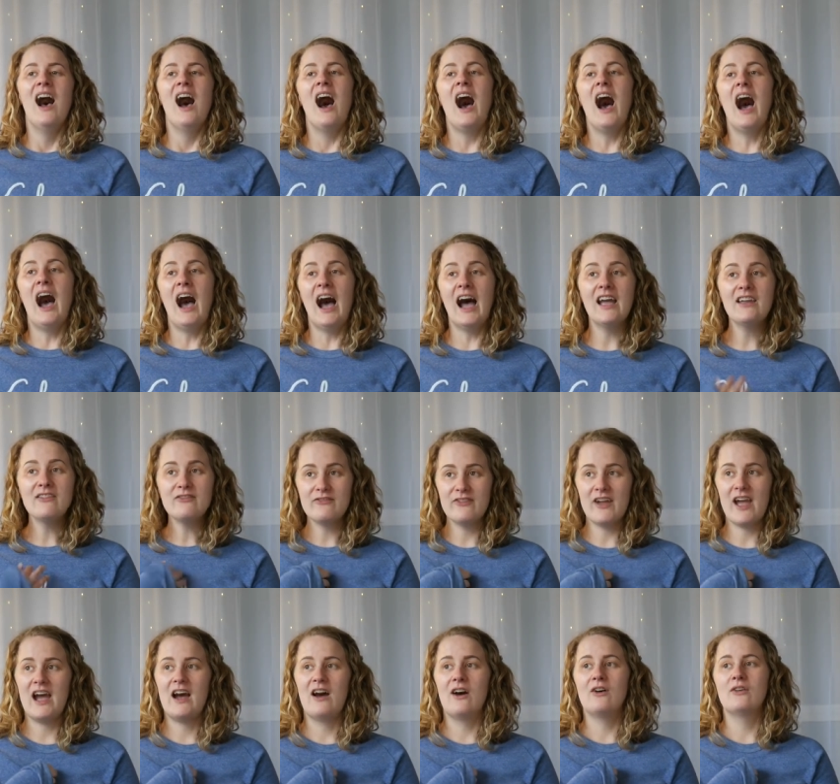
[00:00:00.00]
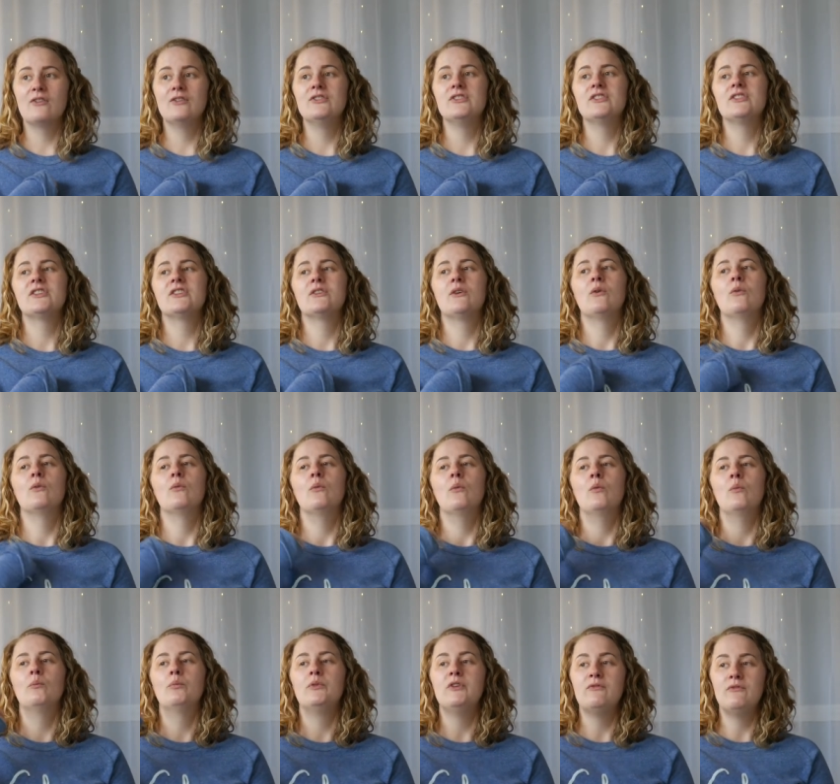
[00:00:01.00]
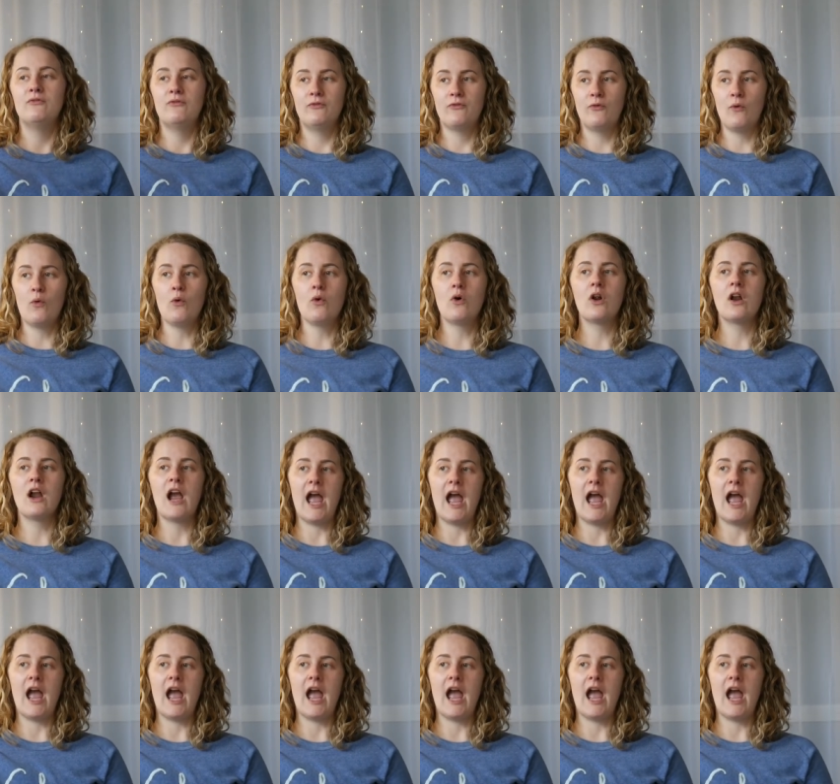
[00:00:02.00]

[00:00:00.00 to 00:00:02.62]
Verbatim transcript: I found before